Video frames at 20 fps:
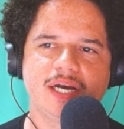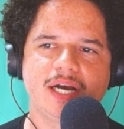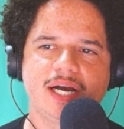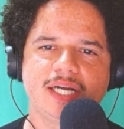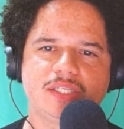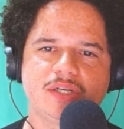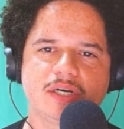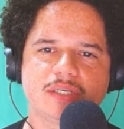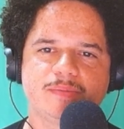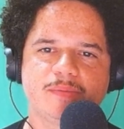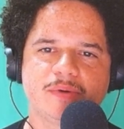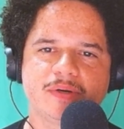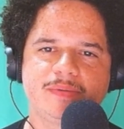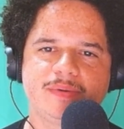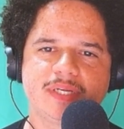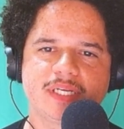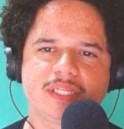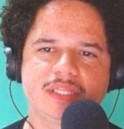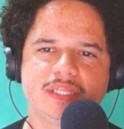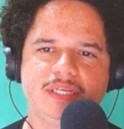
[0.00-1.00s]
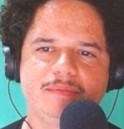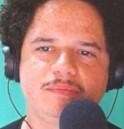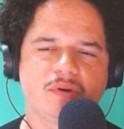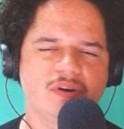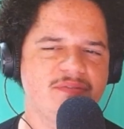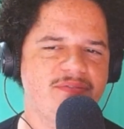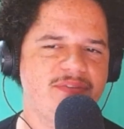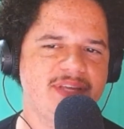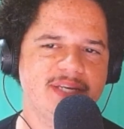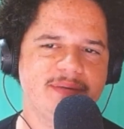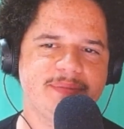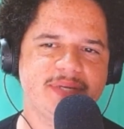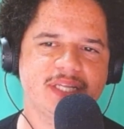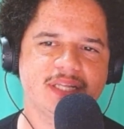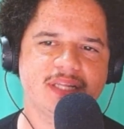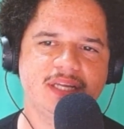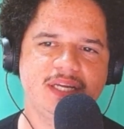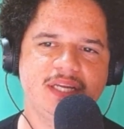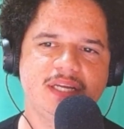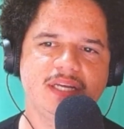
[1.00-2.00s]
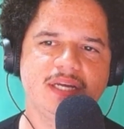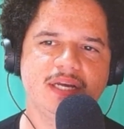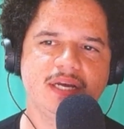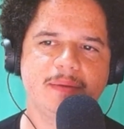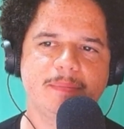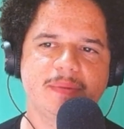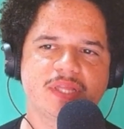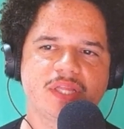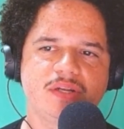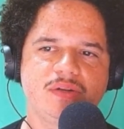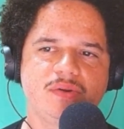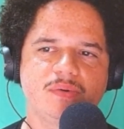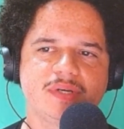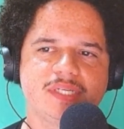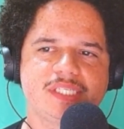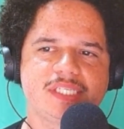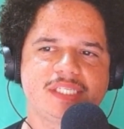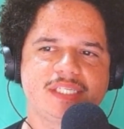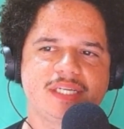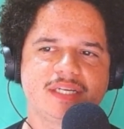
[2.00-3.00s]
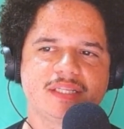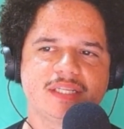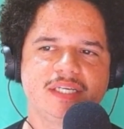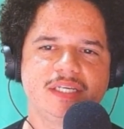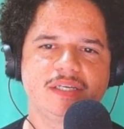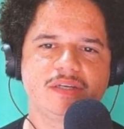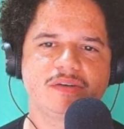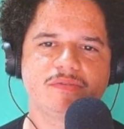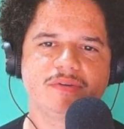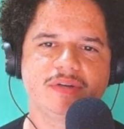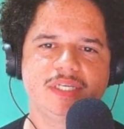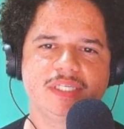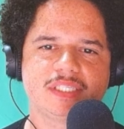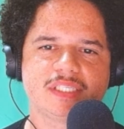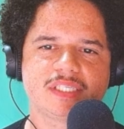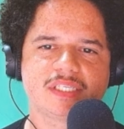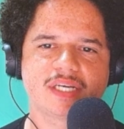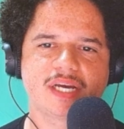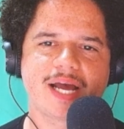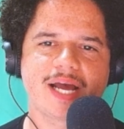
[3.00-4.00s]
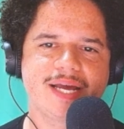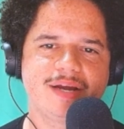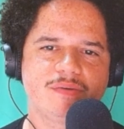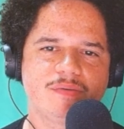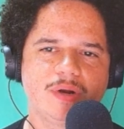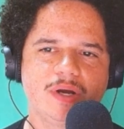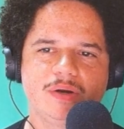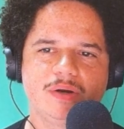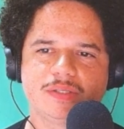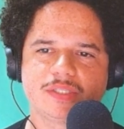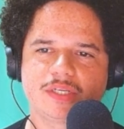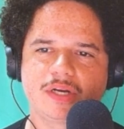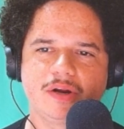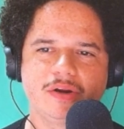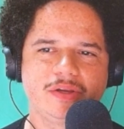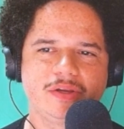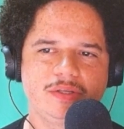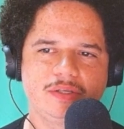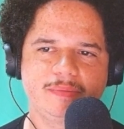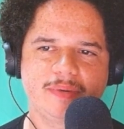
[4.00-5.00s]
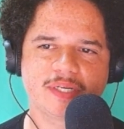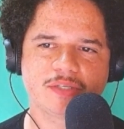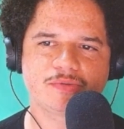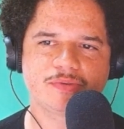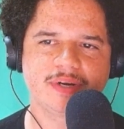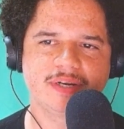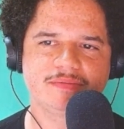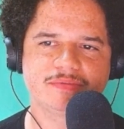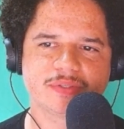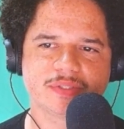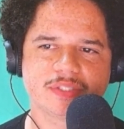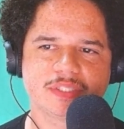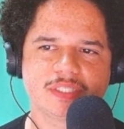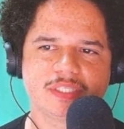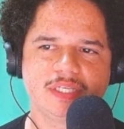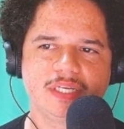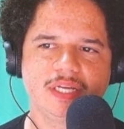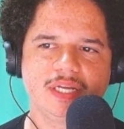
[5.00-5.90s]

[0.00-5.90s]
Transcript: I talked more quickly, more vehemently, but the noise steadily increased. I arose and argued about trifles,